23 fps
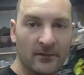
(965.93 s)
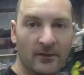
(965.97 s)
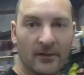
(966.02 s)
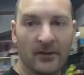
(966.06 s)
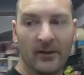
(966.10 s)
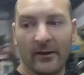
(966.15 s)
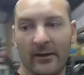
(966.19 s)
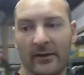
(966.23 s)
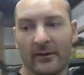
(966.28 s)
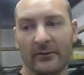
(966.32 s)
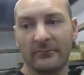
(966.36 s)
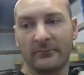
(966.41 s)

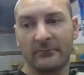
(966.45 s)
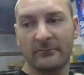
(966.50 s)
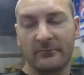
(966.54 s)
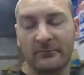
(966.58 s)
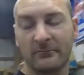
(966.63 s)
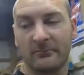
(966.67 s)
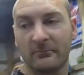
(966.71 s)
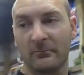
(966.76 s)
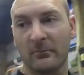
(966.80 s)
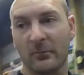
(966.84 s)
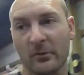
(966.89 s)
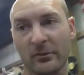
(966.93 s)
Uh,
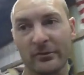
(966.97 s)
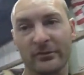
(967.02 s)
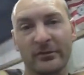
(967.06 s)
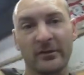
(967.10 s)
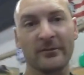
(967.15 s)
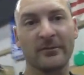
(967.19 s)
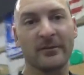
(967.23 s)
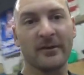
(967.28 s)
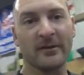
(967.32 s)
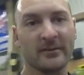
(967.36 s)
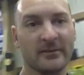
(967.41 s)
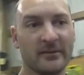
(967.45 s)
more
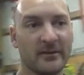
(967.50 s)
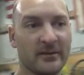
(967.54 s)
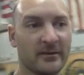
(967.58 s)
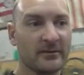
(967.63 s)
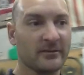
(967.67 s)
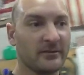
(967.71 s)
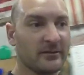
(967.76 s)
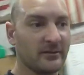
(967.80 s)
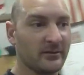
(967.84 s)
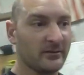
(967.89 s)
stuff like this.